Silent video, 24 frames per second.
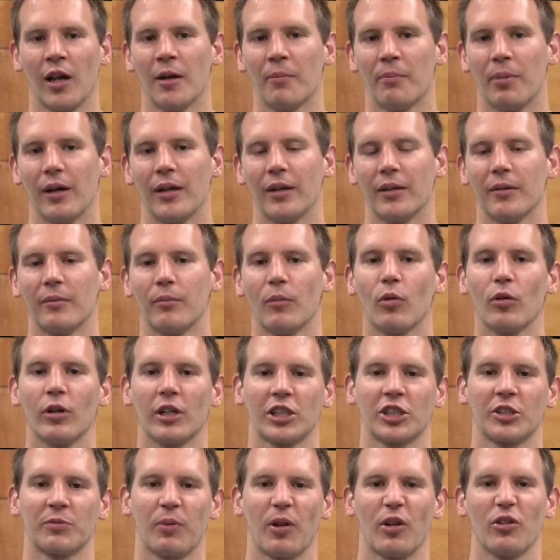but more
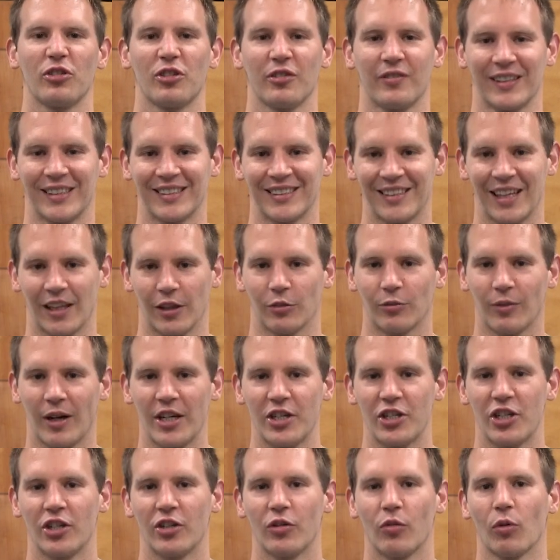explosive
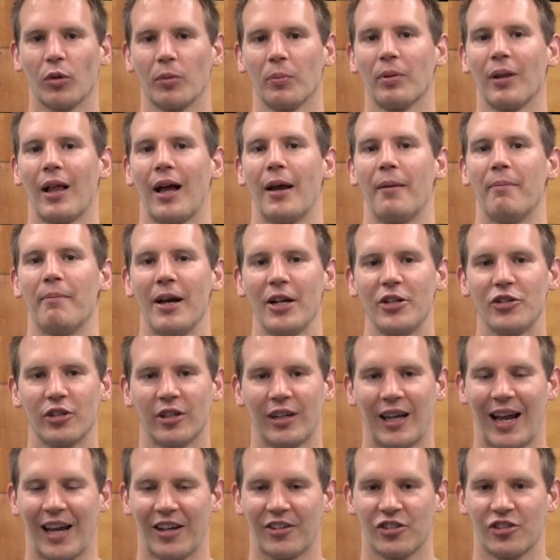acceleration or plyometric
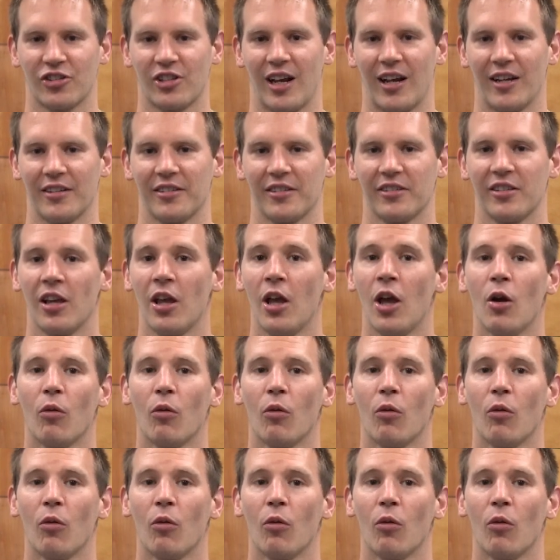exercises